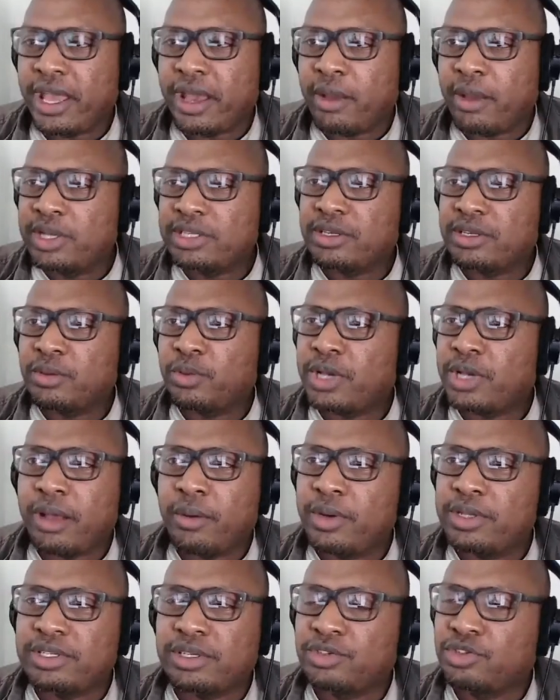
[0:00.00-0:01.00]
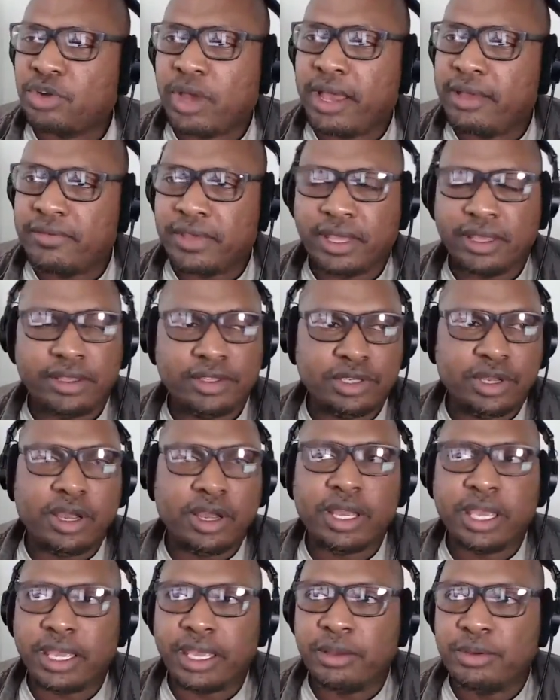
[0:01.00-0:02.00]
wasn't. I wasn't driving and
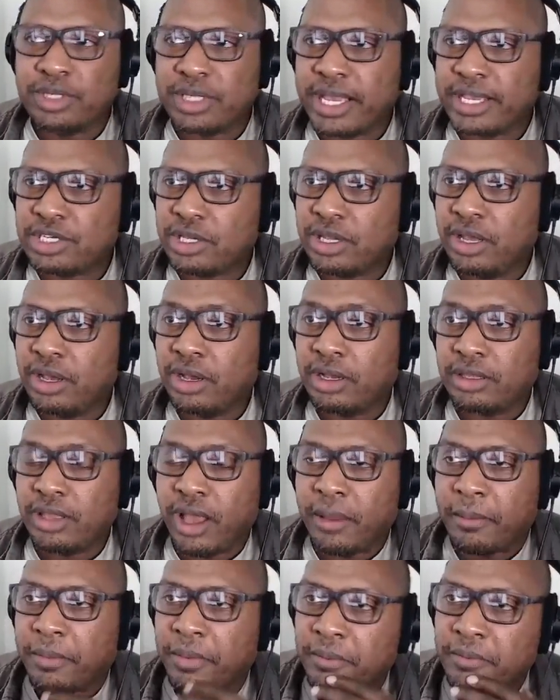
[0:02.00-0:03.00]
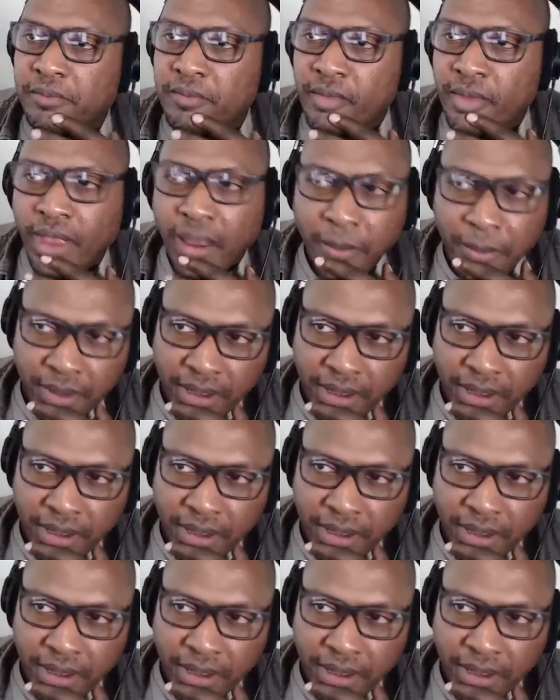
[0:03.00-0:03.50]
talking. It was actually hooked up. Oh, that's but,